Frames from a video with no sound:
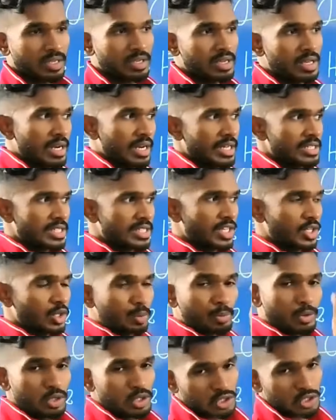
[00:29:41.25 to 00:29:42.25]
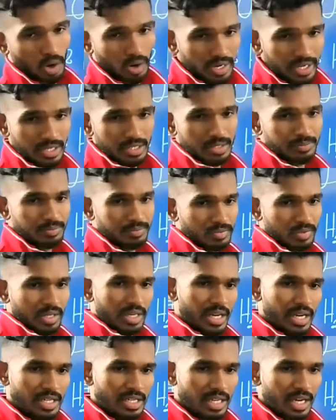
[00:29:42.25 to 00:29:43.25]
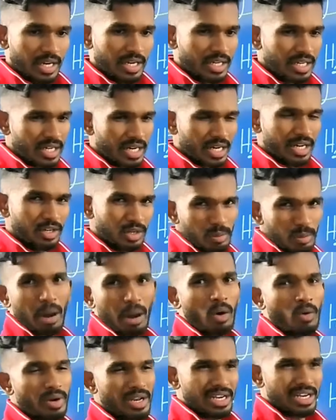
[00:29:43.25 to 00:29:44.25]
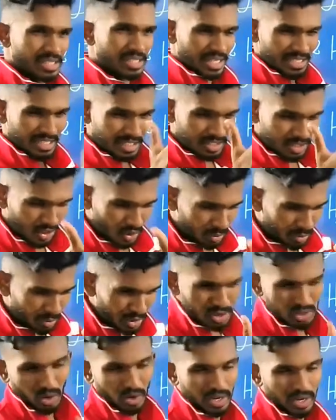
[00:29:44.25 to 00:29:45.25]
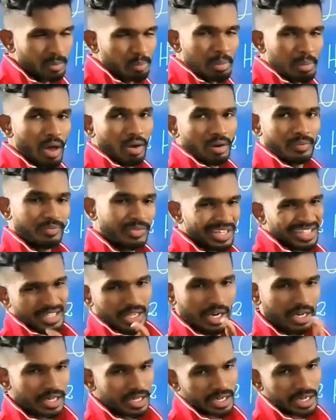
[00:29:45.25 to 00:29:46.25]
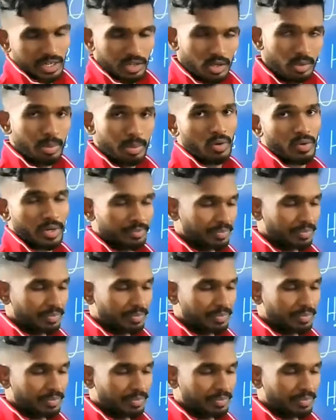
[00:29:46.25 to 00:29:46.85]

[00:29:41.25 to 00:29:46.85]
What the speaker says: Let's say you put solid, it can turn into powder. Let's say you put solid block, it can turn into powder.